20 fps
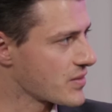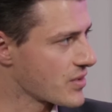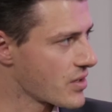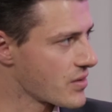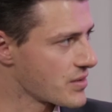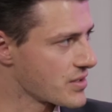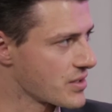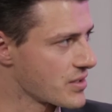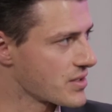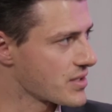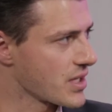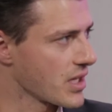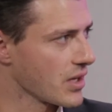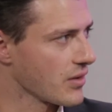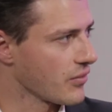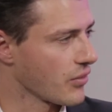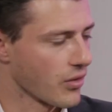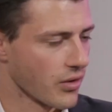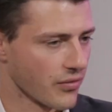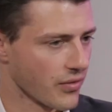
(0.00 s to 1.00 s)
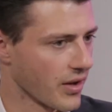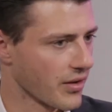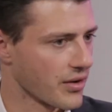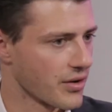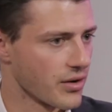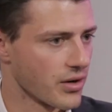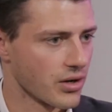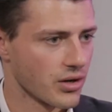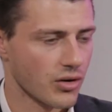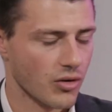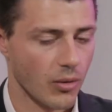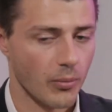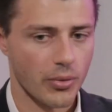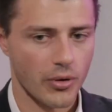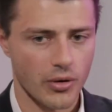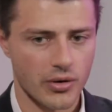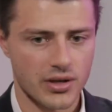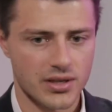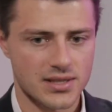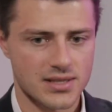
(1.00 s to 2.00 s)
servers yourself or of other
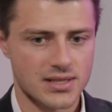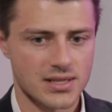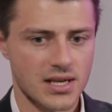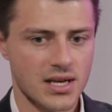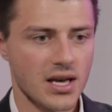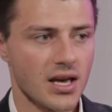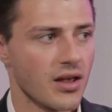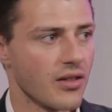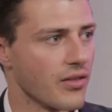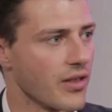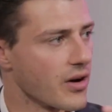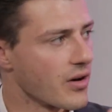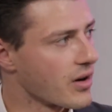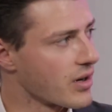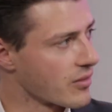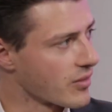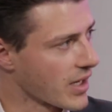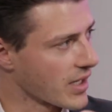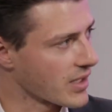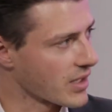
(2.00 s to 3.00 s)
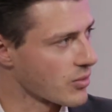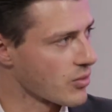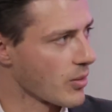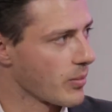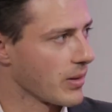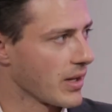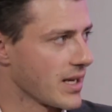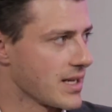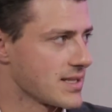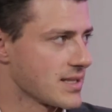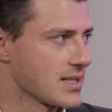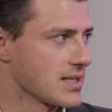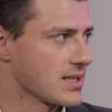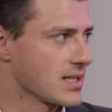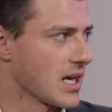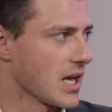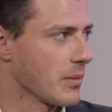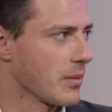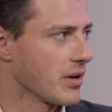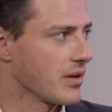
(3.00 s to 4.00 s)
components, they're getting replaced in
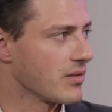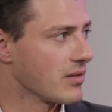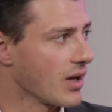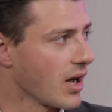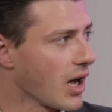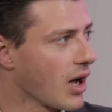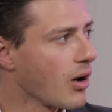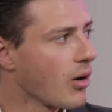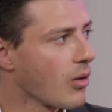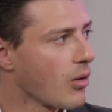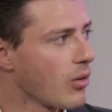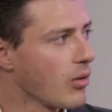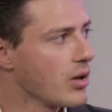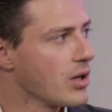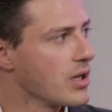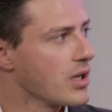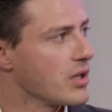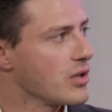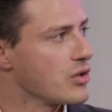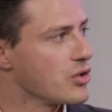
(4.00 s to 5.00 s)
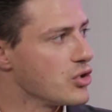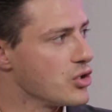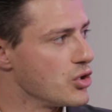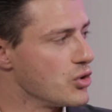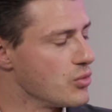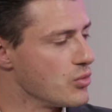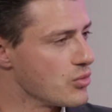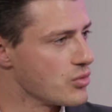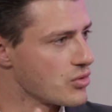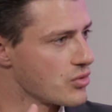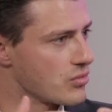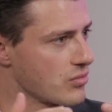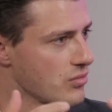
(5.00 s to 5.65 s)
time. And now new